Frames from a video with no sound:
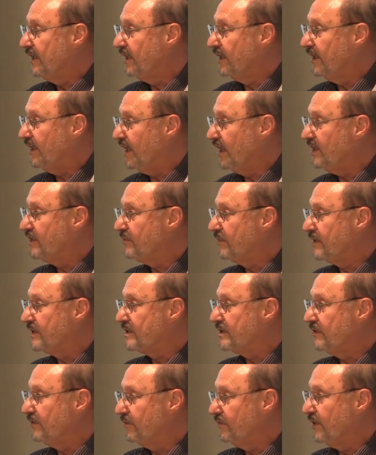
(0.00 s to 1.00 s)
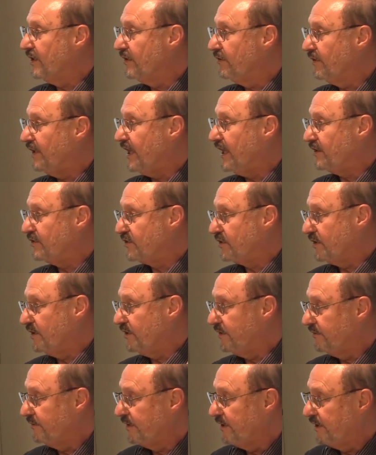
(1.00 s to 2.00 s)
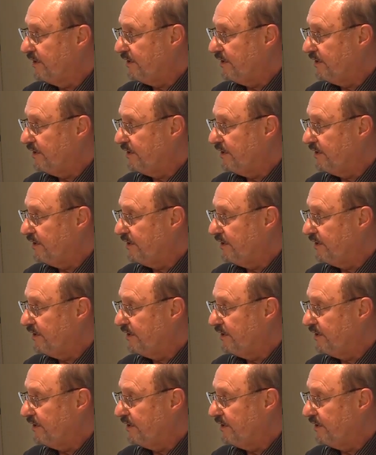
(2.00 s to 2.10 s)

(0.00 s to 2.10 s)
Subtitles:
engagements to international